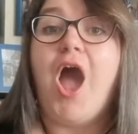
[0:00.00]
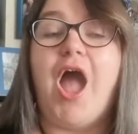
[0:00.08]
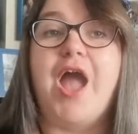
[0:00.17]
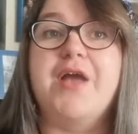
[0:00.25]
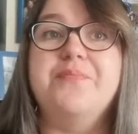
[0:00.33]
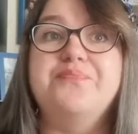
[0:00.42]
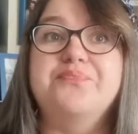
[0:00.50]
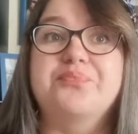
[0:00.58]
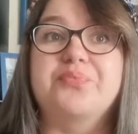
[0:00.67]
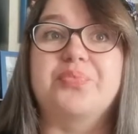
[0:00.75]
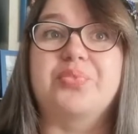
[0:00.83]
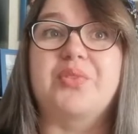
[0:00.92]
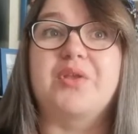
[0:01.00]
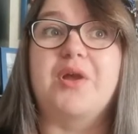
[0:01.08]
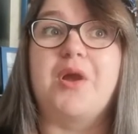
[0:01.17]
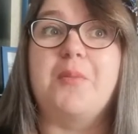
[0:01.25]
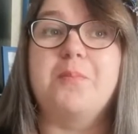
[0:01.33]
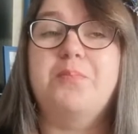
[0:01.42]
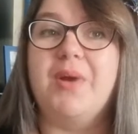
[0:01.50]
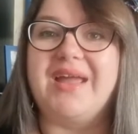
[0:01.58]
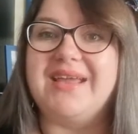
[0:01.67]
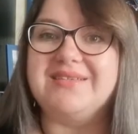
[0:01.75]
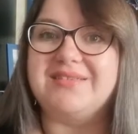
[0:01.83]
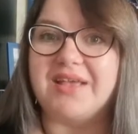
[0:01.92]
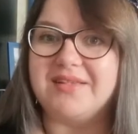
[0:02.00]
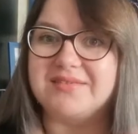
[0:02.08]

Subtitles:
But it's